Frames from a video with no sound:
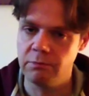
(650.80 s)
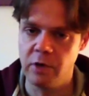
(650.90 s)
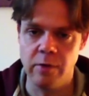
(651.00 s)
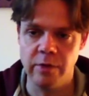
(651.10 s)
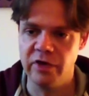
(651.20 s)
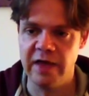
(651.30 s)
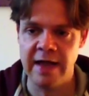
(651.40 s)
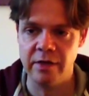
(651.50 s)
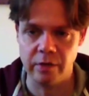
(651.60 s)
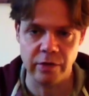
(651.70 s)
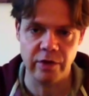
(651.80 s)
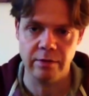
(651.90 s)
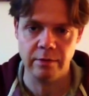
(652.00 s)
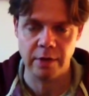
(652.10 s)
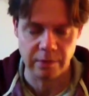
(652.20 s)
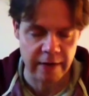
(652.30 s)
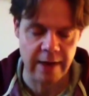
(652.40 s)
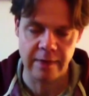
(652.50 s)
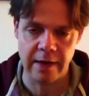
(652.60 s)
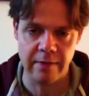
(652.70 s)
common standards, you know,
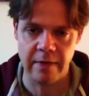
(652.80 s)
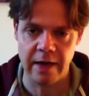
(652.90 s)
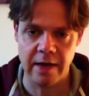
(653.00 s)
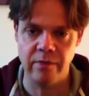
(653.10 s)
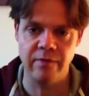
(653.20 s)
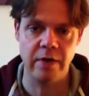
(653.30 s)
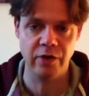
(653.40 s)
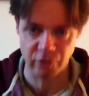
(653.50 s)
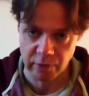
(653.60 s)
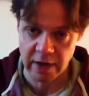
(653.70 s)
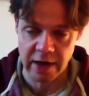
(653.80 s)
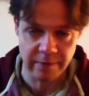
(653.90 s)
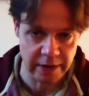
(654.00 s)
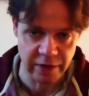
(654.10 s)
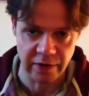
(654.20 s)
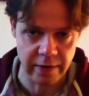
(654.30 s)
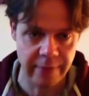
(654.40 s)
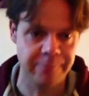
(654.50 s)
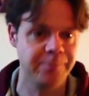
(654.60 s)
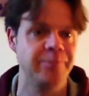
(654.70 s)
that have a functional harmony to
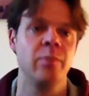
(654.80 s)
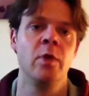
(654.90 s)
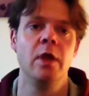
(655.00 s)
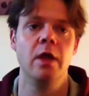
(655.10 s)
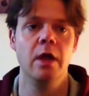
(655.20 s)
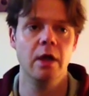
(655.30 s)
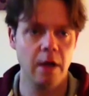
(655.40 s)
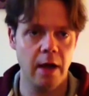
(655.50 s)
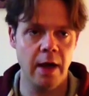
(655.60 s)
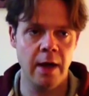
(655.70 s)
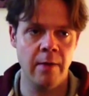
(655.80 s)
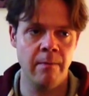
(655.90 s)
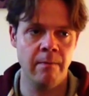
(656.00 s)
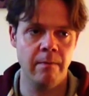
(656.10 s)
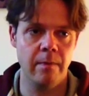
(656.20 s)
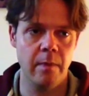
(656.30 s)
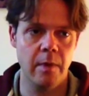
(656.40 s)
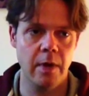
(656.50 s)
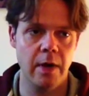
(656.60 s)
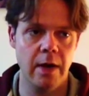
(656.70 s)
it. And
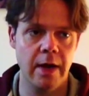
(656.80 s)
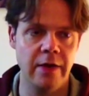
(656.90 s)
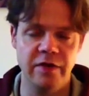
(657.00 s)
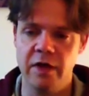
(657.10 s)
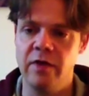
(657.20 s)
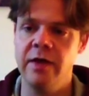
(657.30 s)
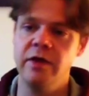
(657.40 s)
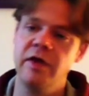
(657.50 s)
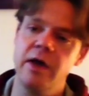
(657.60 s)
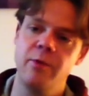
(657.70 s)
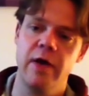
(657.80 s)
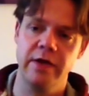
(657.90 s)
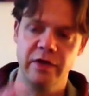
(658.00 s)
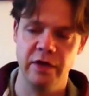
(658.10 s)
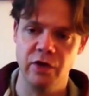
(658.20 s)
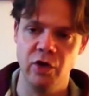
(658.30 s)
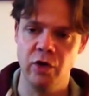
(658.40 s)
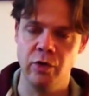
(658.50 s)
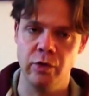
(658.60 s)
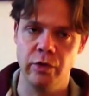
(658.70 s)
so then you start practicing
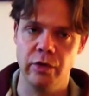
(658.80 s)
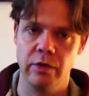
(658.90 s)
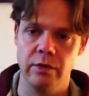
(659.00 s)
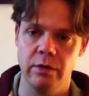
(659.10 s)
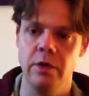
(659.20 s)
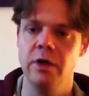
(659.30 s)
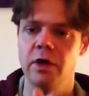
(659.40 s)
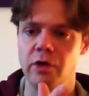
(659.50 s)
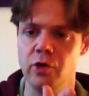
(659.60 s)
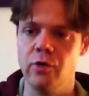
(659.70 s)
tunes, you know, your